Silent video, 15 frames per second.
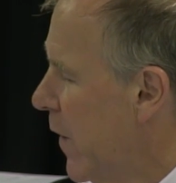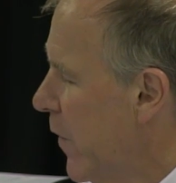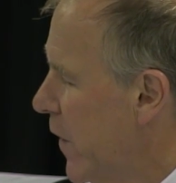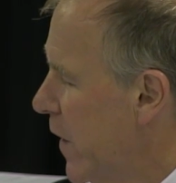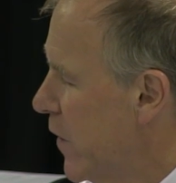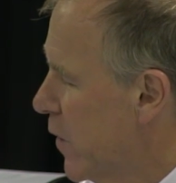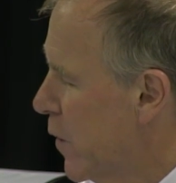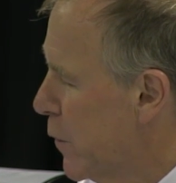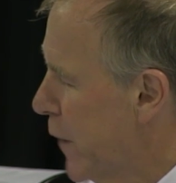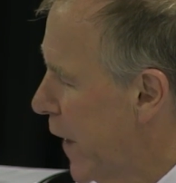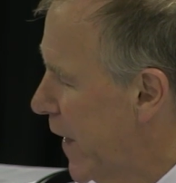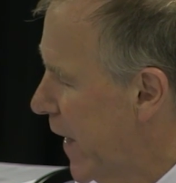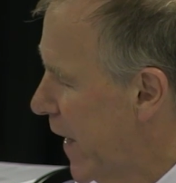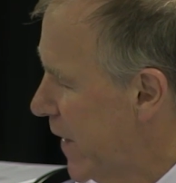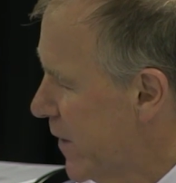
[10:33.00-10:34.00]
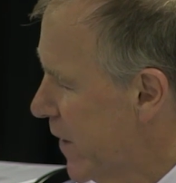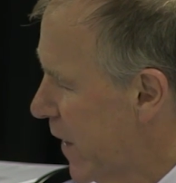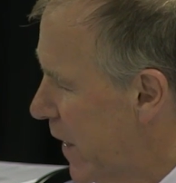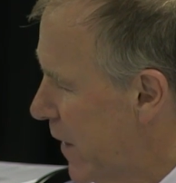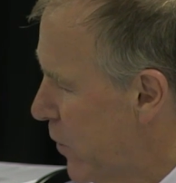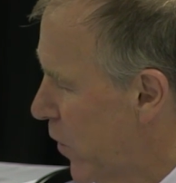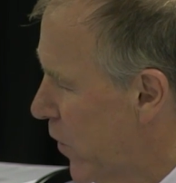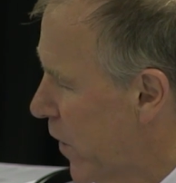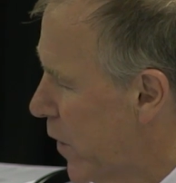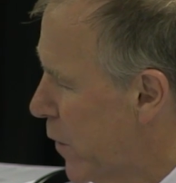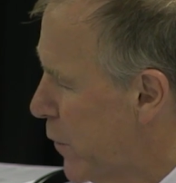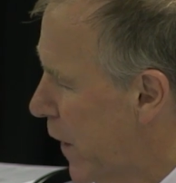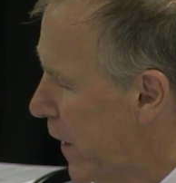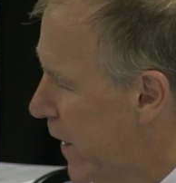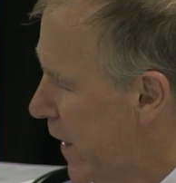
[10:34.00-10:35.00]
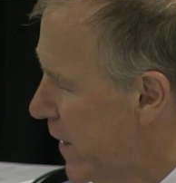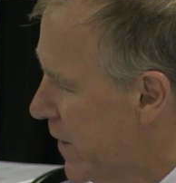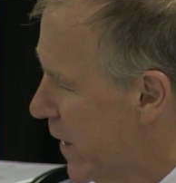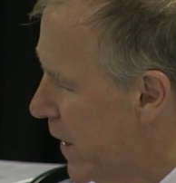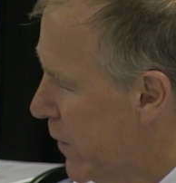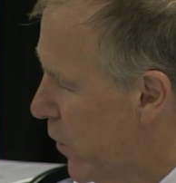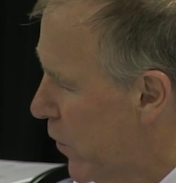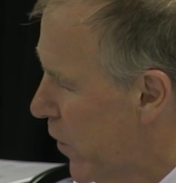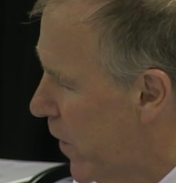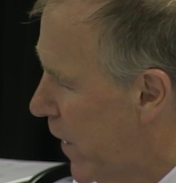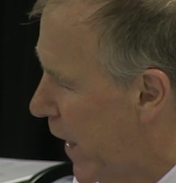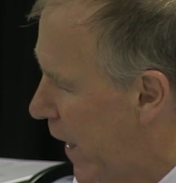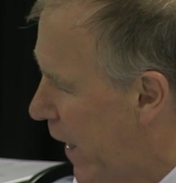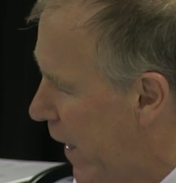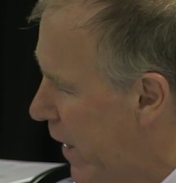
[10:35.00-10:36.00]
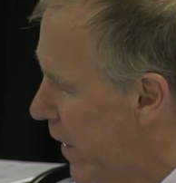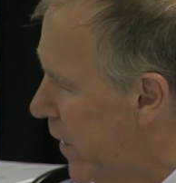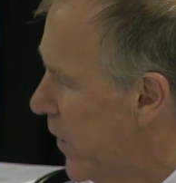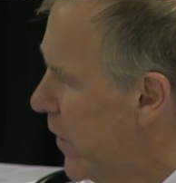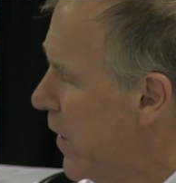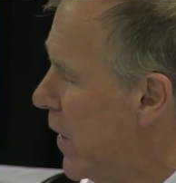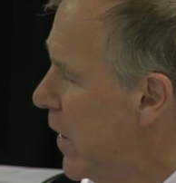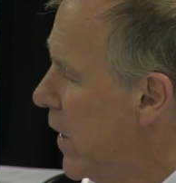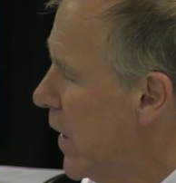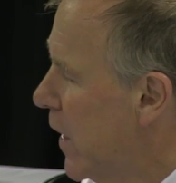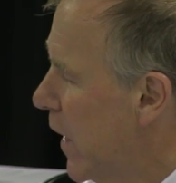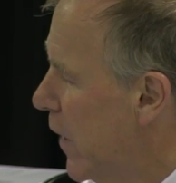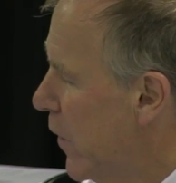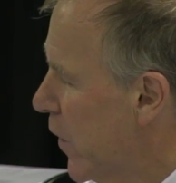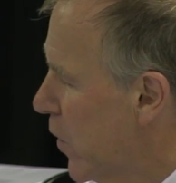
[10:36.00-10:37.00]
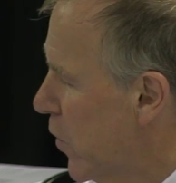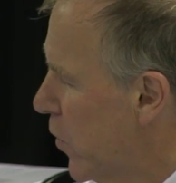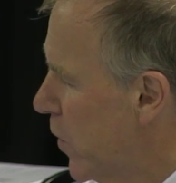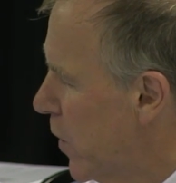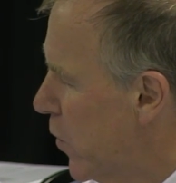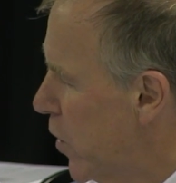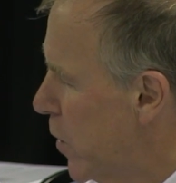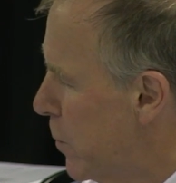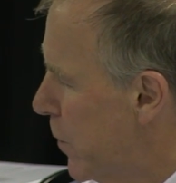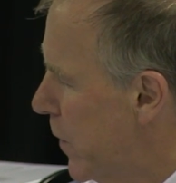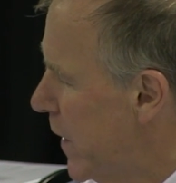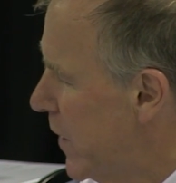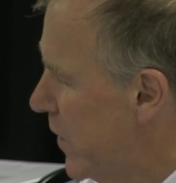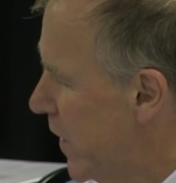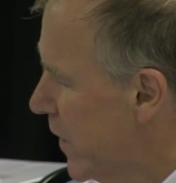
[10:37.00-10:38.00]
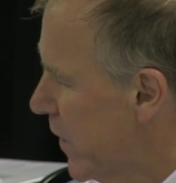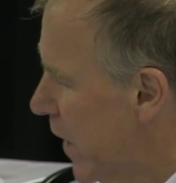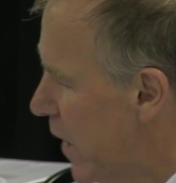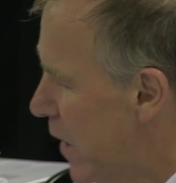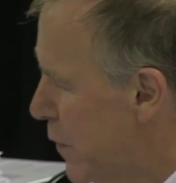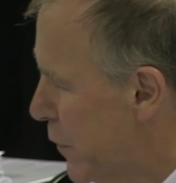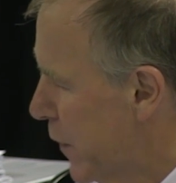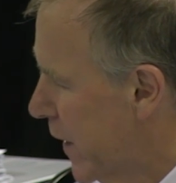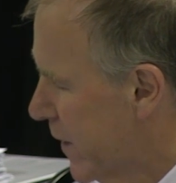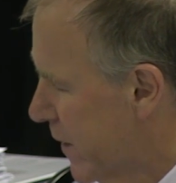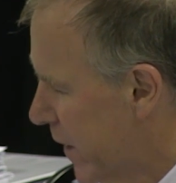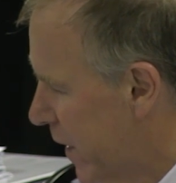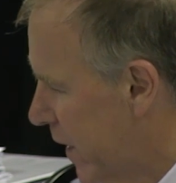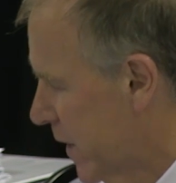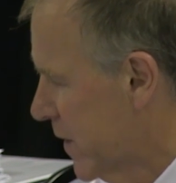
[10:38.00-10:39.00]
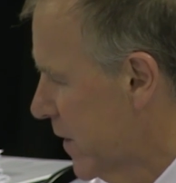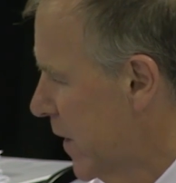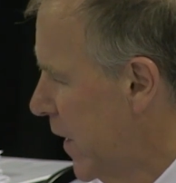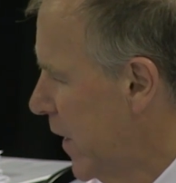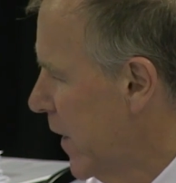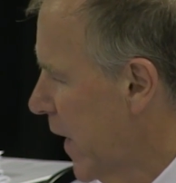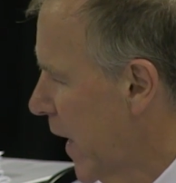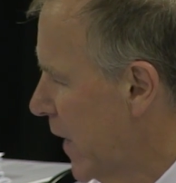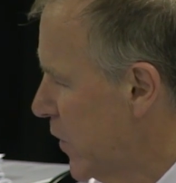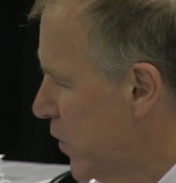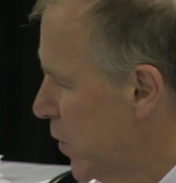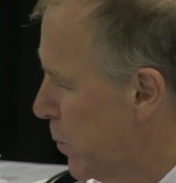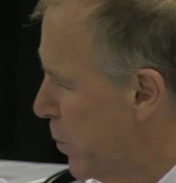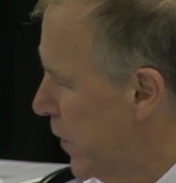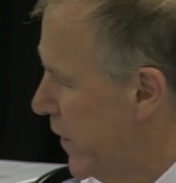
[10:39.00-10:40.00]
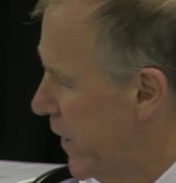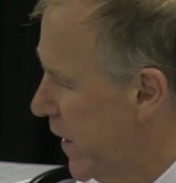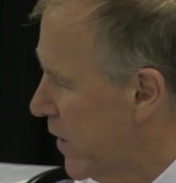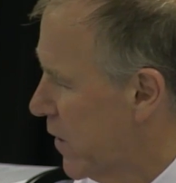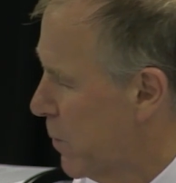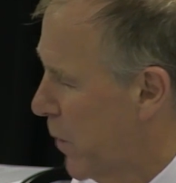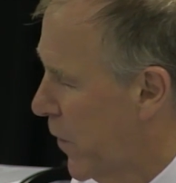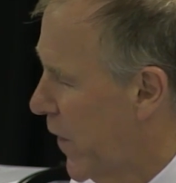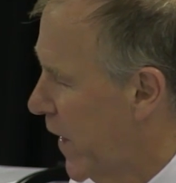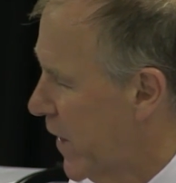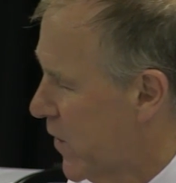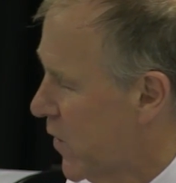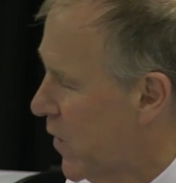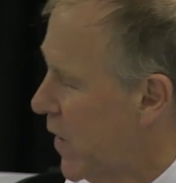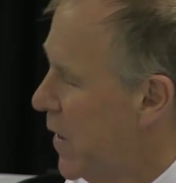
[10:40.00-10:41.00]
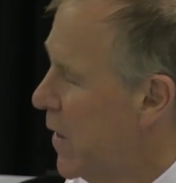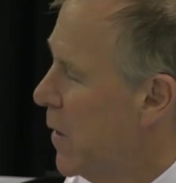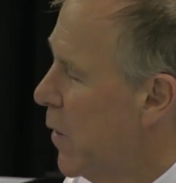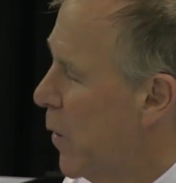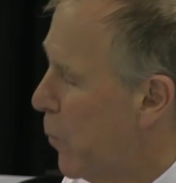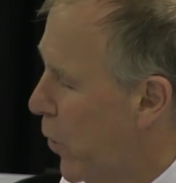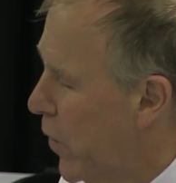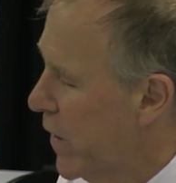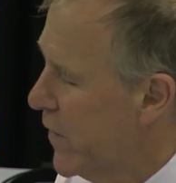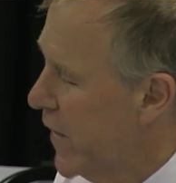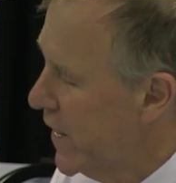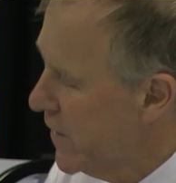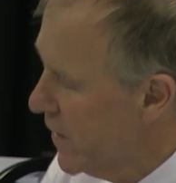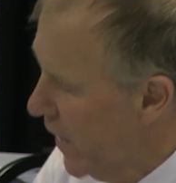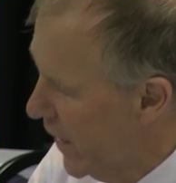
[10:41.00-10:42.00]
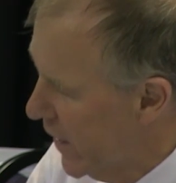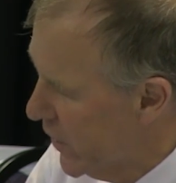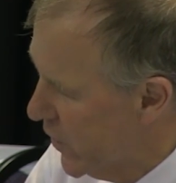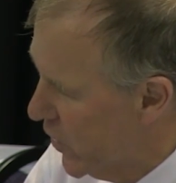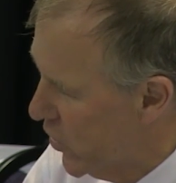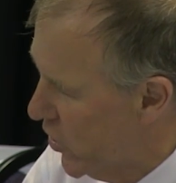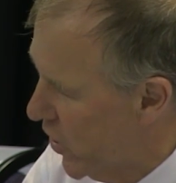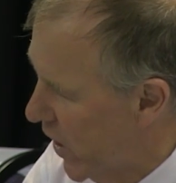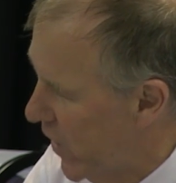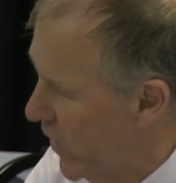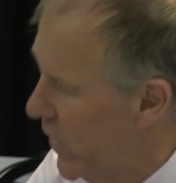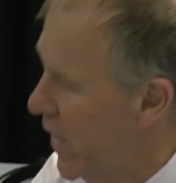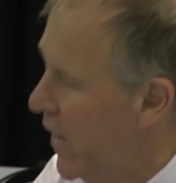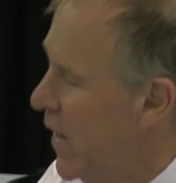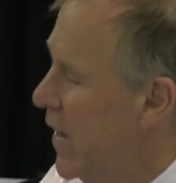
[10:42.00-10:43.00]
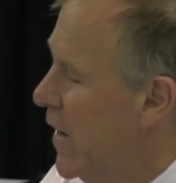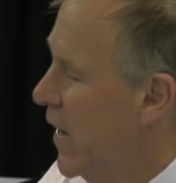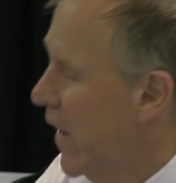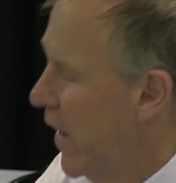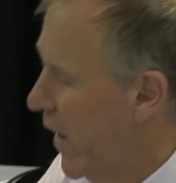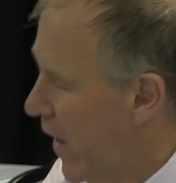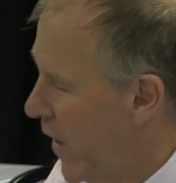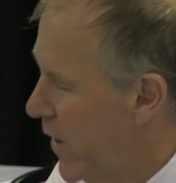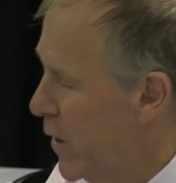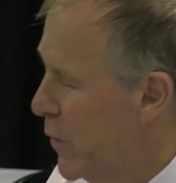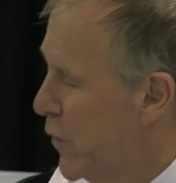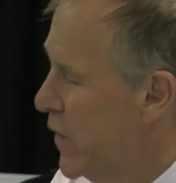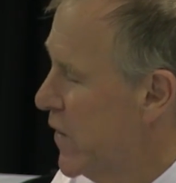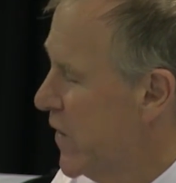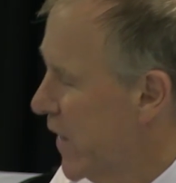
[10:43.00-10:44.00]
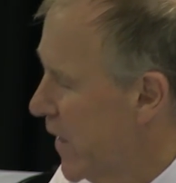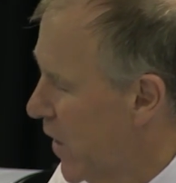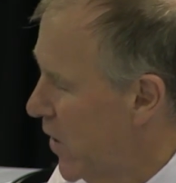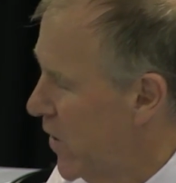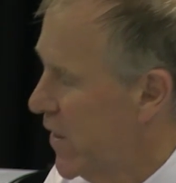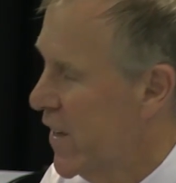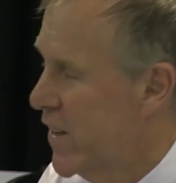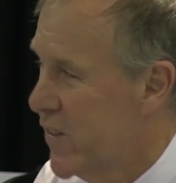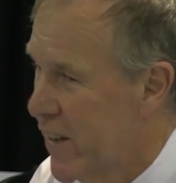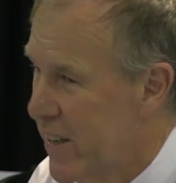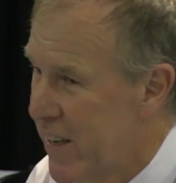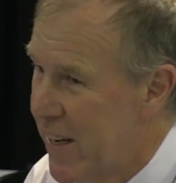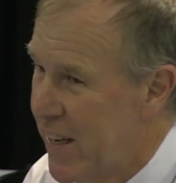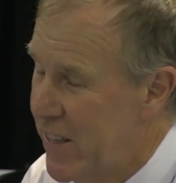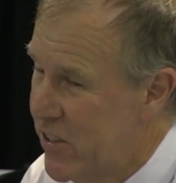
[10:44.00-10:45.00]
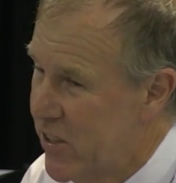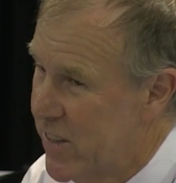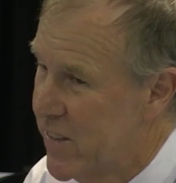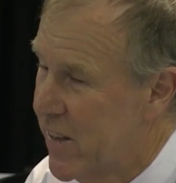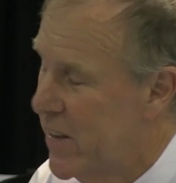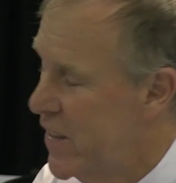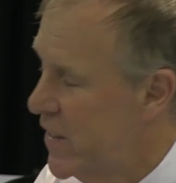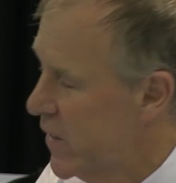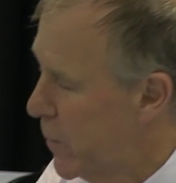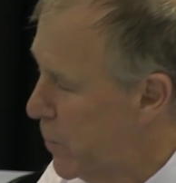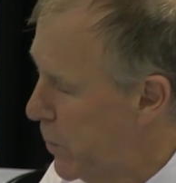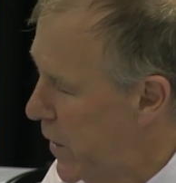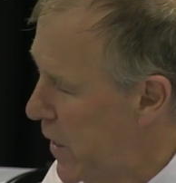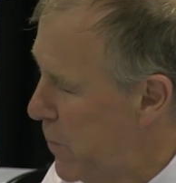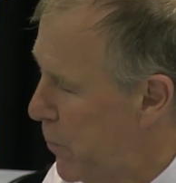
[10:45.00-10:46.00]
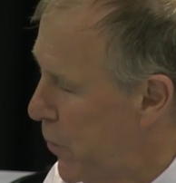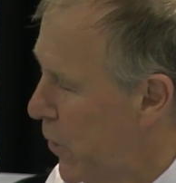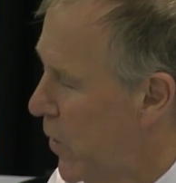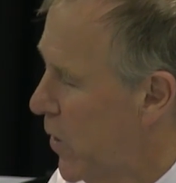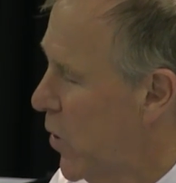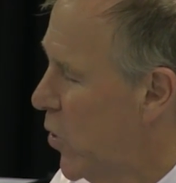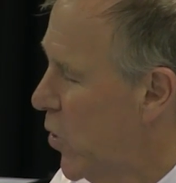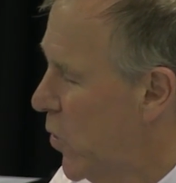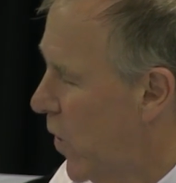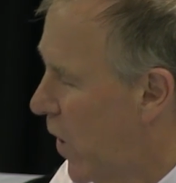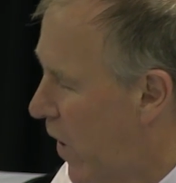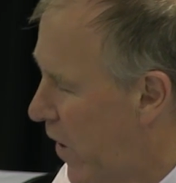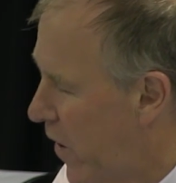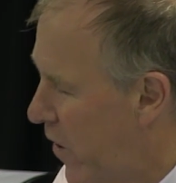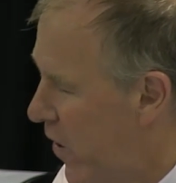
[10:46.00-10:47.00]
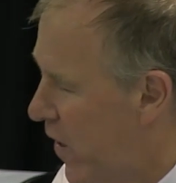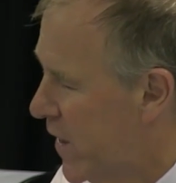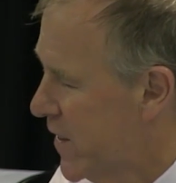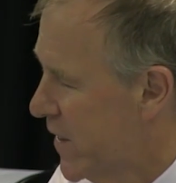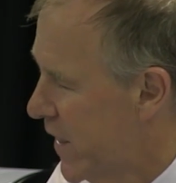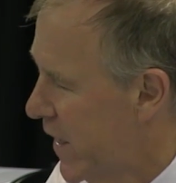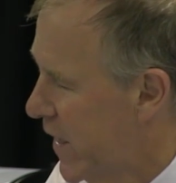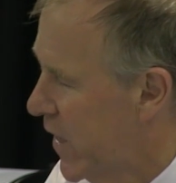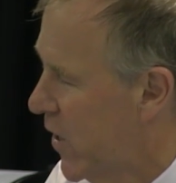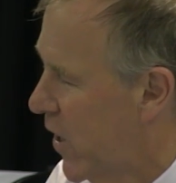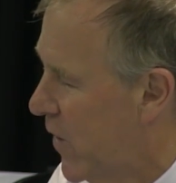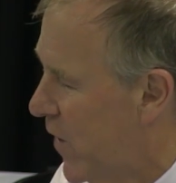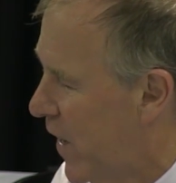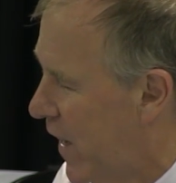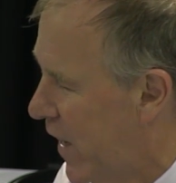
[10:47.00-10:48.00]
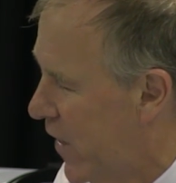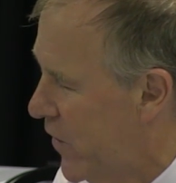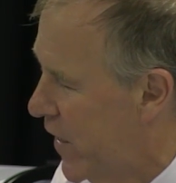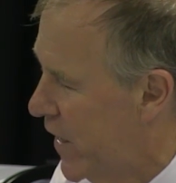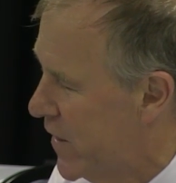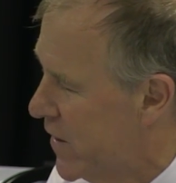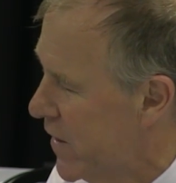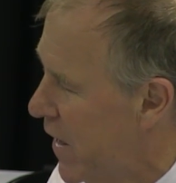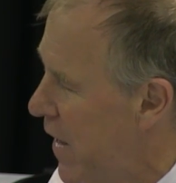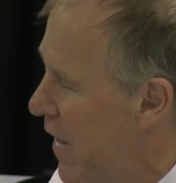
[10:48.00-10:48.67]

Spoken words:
These are the fatty acid levels, and the fatty acid levels are higher in the group eating the low-fat diet, as you'd predict. But that's the point of that slide, is to show no difference in glucose regulation. So these are people who are not eating carbohydrates.